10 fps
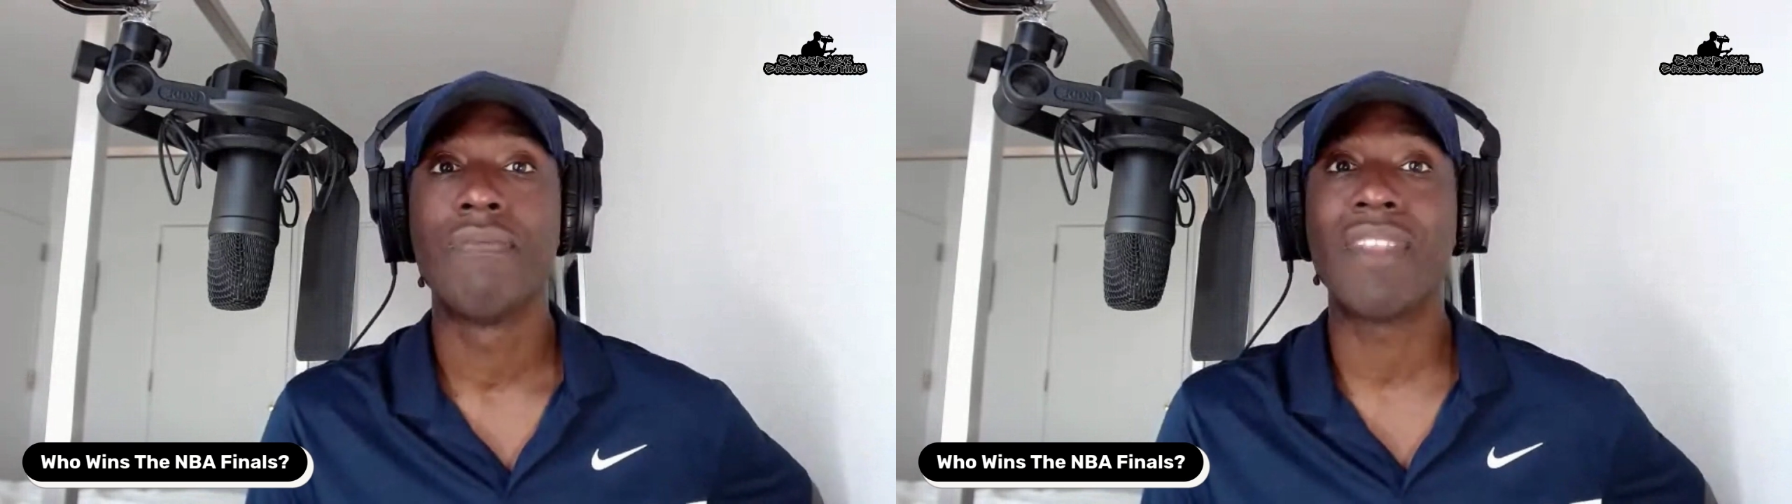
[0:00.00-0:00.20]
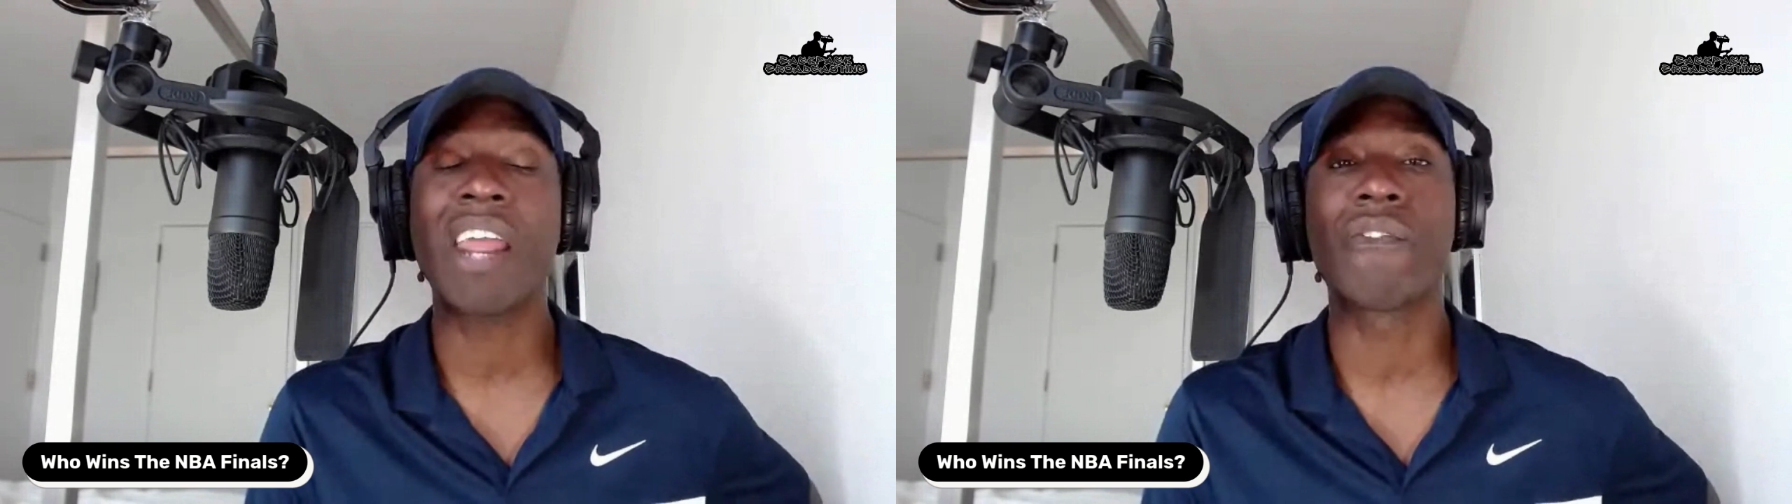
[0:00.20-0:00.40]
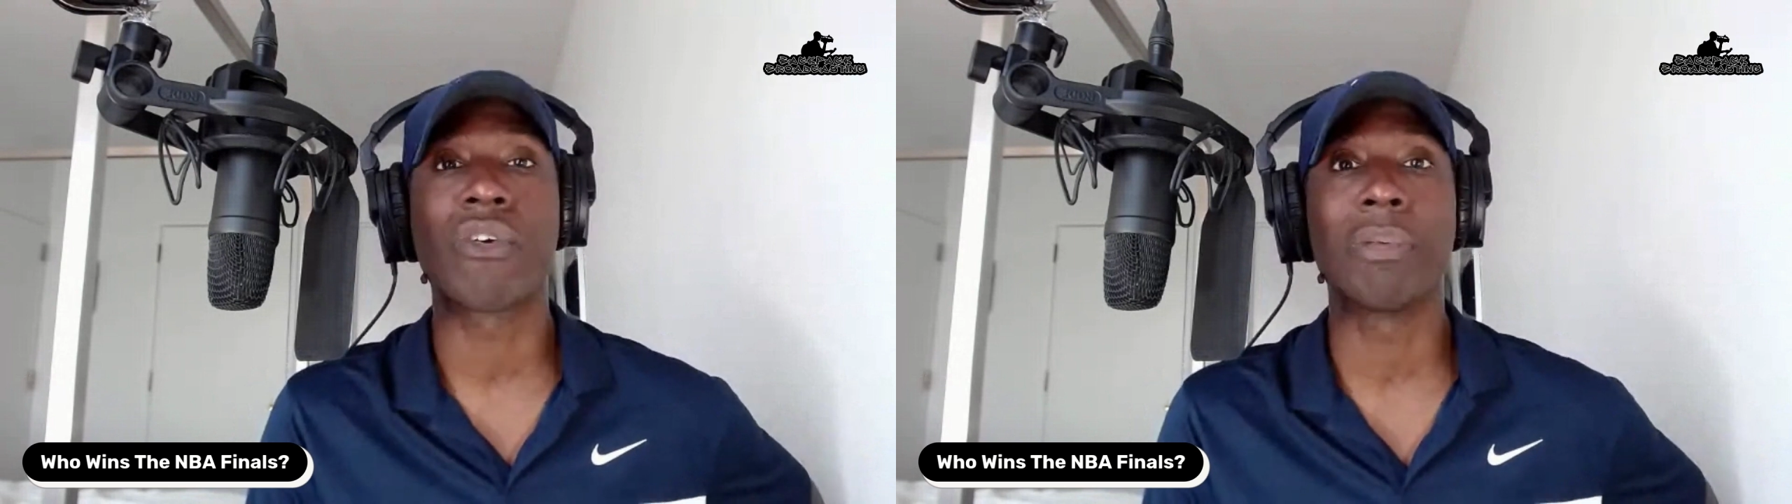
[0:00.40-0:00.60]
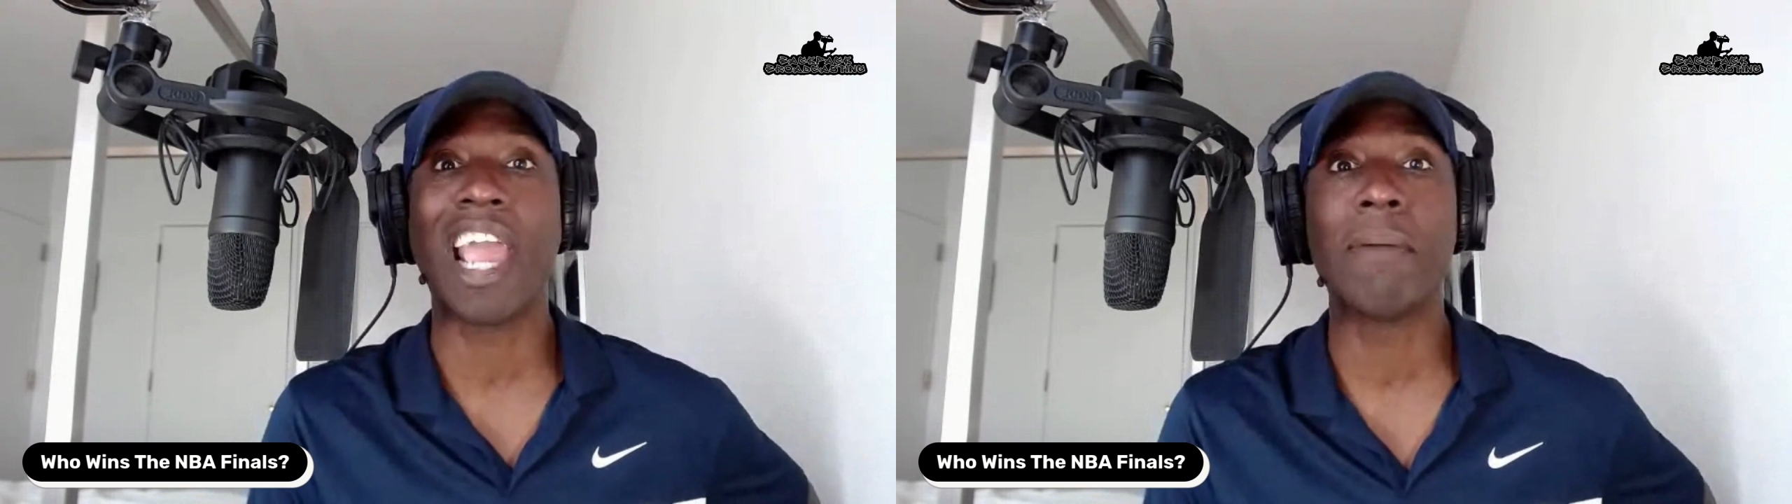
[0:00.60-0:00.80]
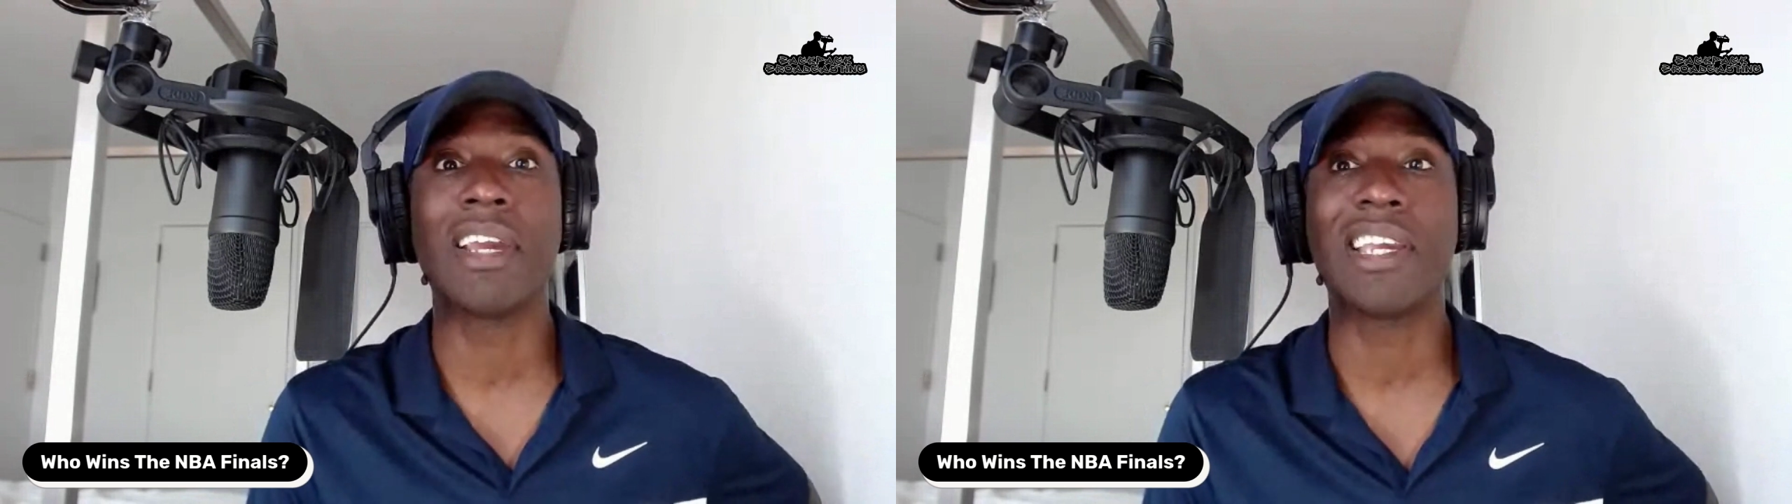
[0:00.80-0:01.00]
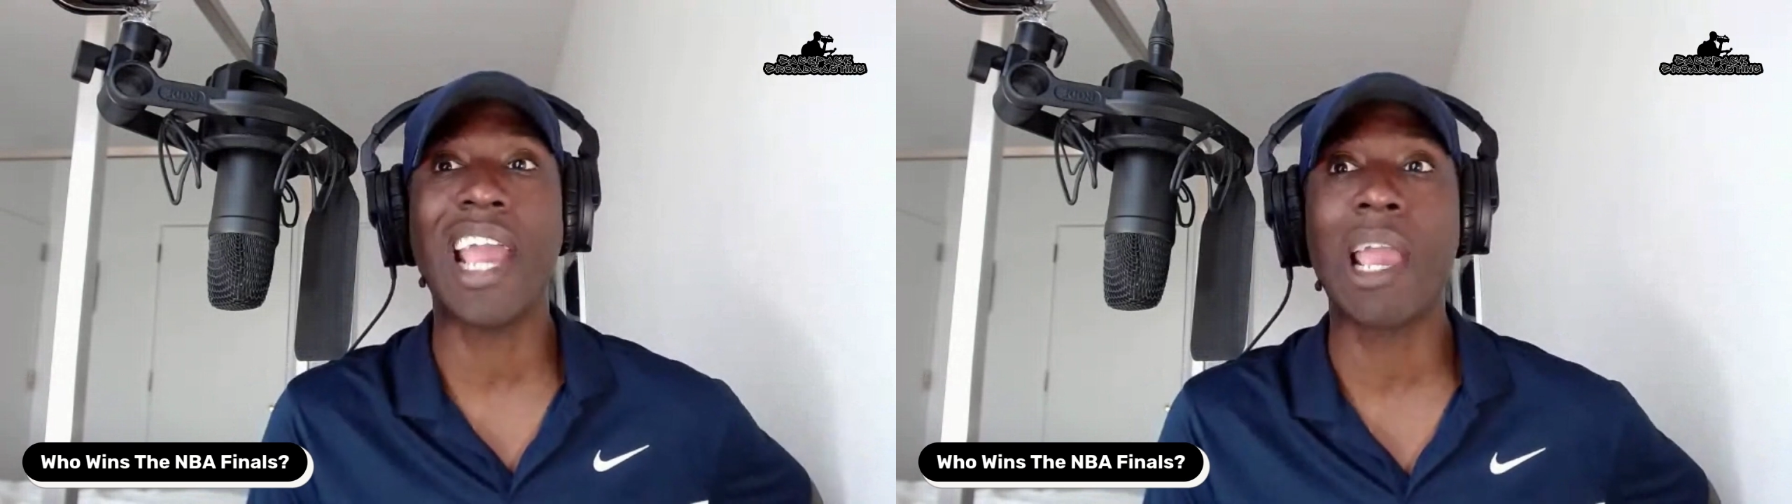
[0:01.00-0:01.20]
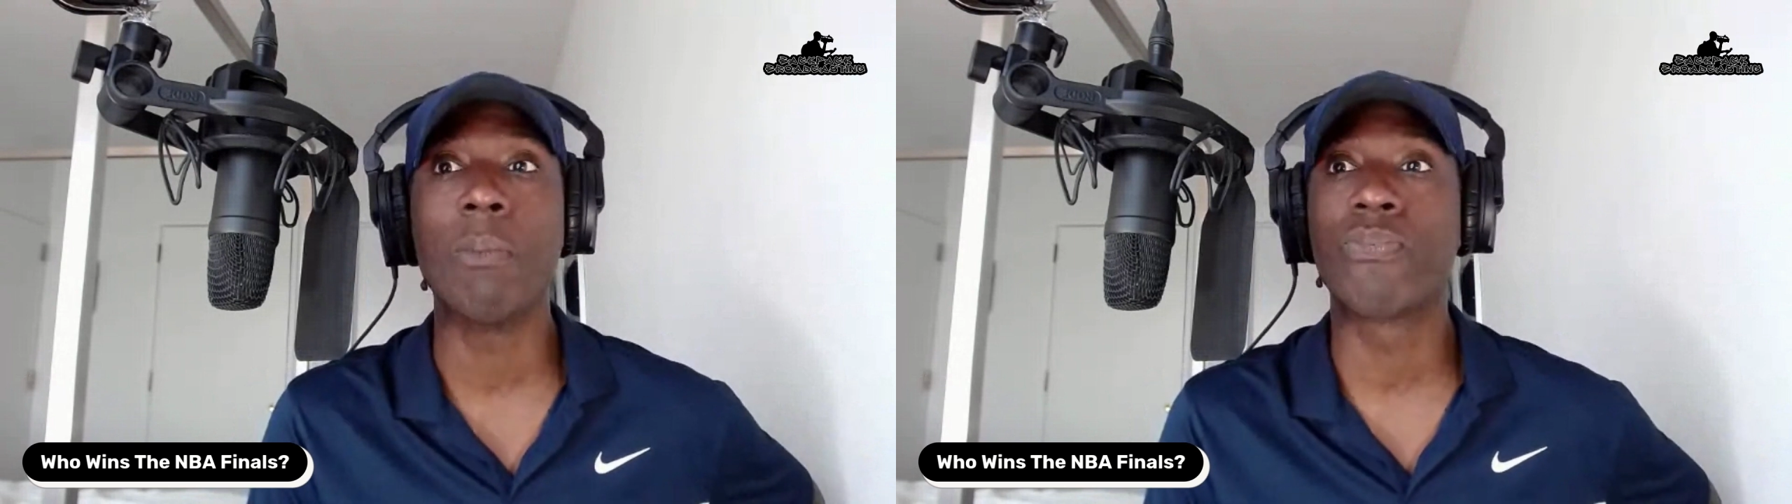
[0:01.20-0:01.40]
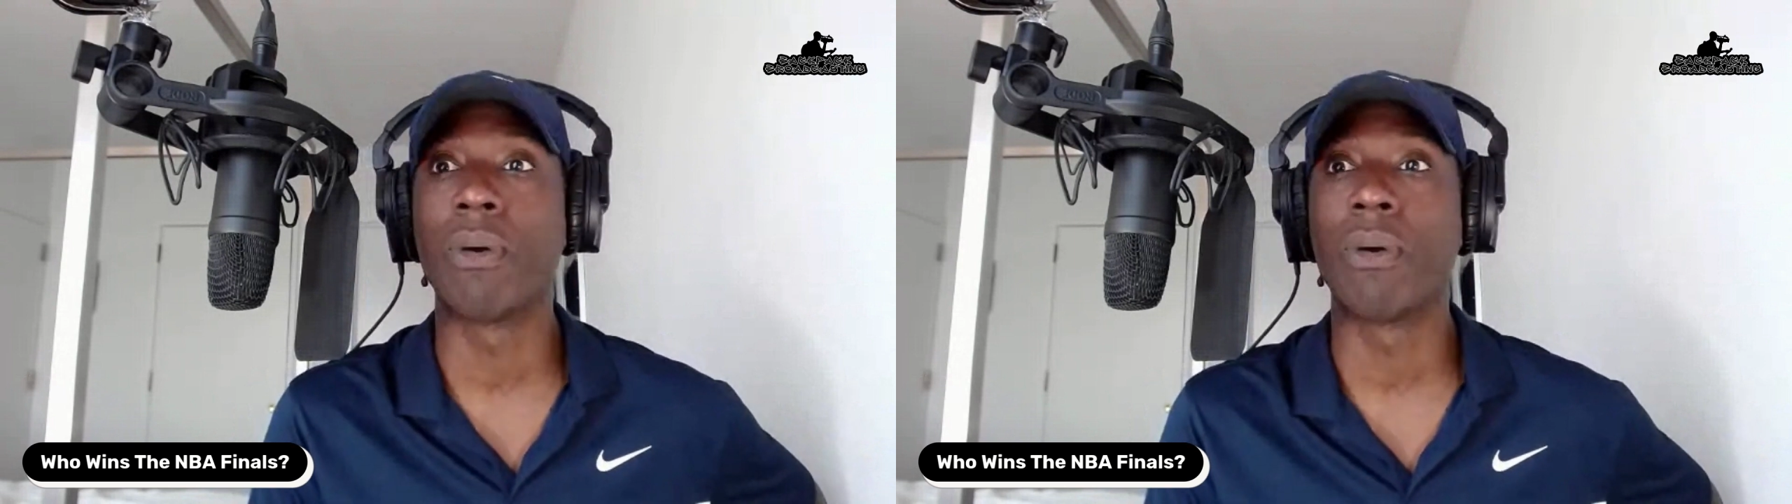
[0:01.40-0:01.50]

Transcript: Not even from game to game,